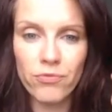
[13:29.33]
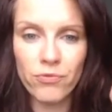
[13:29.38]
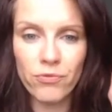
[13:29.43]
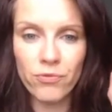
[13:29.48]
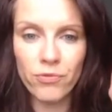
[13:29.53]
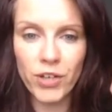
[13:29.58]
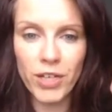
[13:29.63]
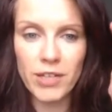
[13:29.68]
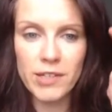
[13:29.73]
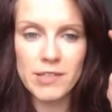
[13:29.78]

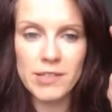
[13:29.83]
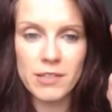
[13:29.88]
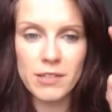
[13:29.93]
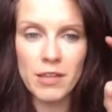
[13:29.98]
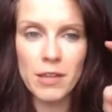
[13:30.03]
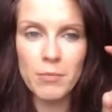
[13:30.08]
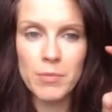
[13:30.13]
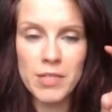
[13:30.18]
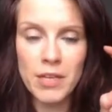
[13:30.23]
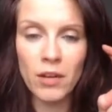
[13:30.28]
fix
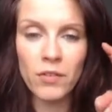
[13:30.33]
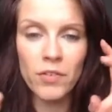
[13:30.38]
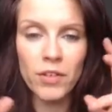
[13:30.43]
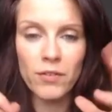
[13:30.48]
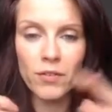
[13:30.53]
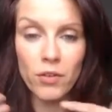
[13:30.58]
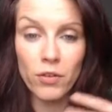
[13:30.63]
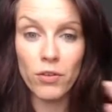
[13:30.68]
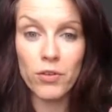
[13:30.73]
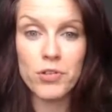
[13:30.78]
themselves, even
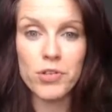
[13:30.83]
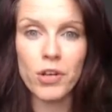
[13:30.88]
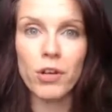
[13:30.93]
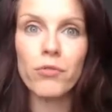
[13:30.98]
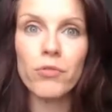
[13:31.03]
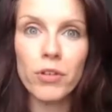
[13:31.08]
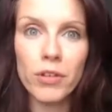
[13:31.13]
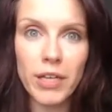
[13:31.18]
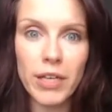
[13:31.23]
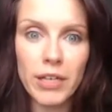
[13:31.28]
though there's not
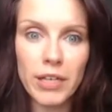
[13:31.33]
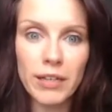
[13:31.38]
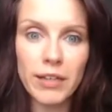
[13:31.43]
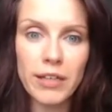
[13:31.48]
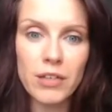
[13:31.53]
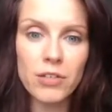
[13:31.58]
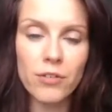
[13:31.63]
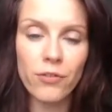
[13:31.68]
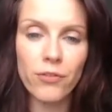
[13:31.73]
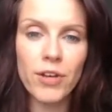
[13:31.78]
really anything
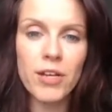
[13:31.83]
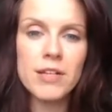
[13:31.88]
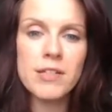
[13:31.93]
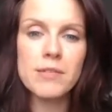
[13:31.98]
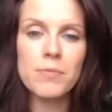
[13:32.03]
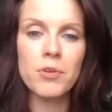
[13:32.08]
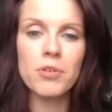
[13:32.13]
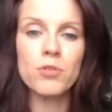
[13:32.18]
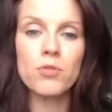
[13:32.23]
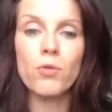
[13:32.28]
to fix,
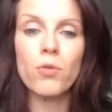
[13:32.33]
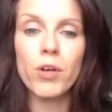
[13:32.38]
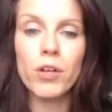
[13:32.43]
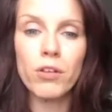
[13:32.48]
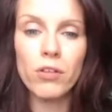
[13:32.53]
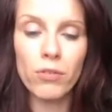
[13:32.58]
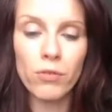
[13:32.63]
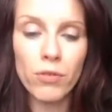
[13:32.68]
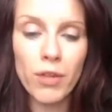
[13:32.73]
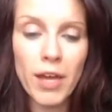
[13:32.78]
but to work
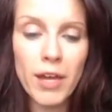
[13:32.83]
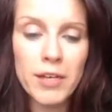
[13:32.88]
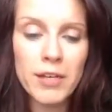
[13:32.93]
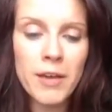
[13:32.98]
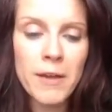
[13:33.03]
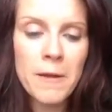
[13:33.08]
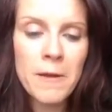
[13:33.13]
through that.